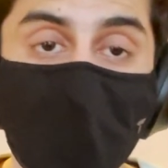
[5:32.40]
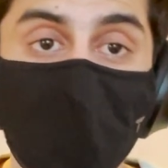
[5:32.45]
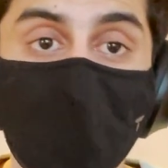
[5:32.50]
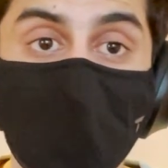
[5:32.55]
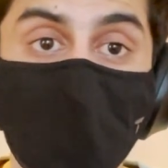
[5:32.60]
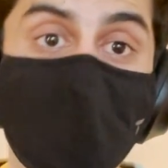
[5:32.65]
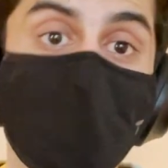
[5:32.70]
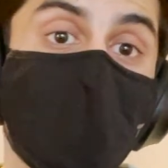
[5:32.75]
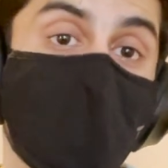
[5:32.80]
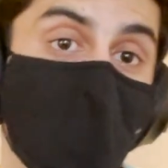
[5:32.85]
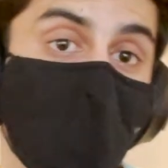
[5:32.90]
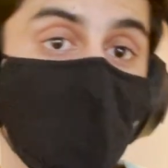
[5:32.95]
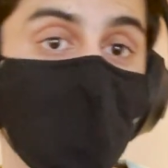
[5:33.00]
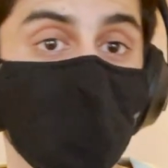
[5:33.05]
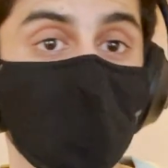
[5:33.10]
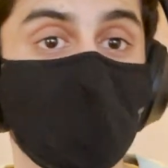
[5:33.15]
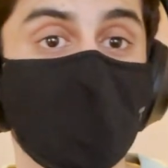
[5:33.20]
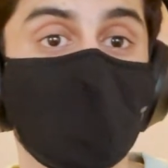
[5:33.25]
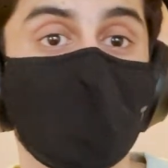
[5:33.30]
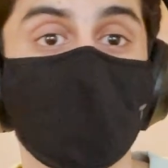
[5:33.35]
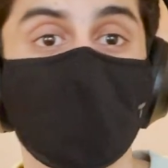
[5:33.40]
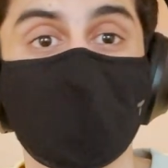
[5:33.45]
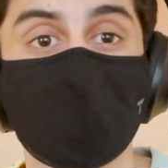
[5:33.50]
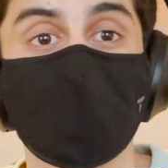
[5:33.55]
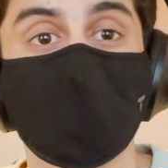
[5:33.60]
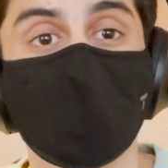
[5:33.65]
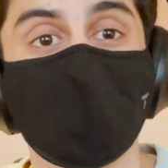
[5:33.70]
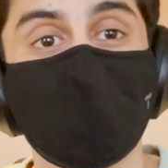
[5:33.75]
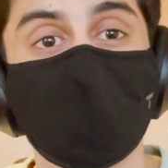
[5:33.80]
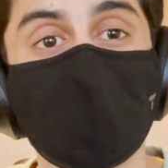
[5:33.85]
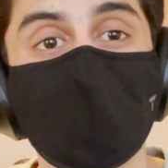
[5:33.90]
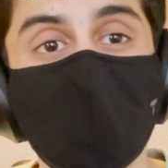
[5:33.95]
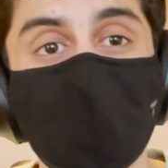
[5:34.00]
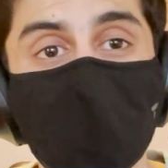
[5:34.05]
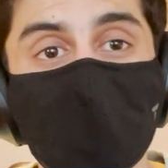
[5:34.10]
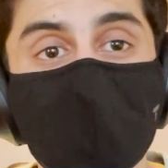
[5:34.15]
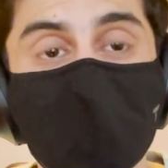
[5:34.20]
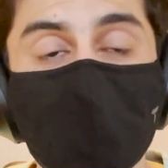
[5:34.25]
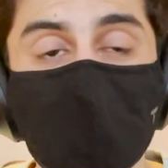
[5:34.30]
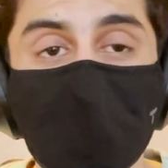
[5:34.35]
or you pay only 50% of the
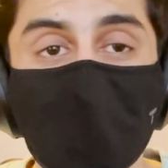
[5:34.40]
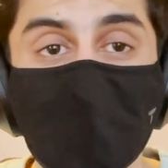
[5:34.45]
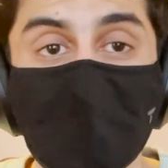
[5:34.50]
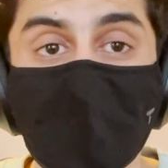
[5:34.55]
tax,